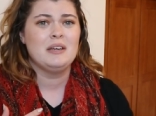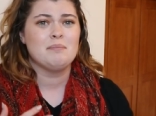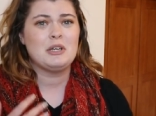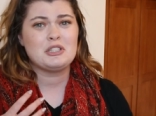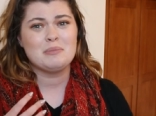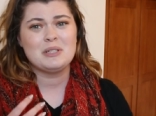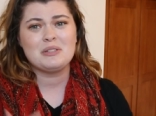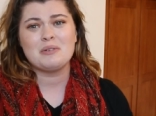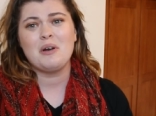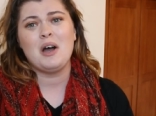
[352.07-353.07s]

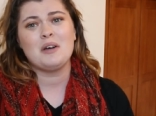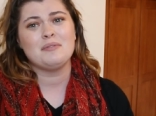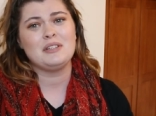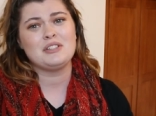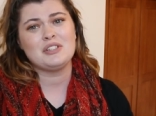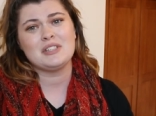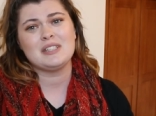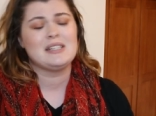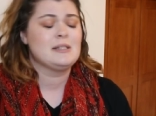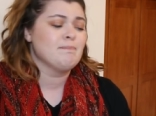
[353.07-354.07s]
measurements are off. It's just,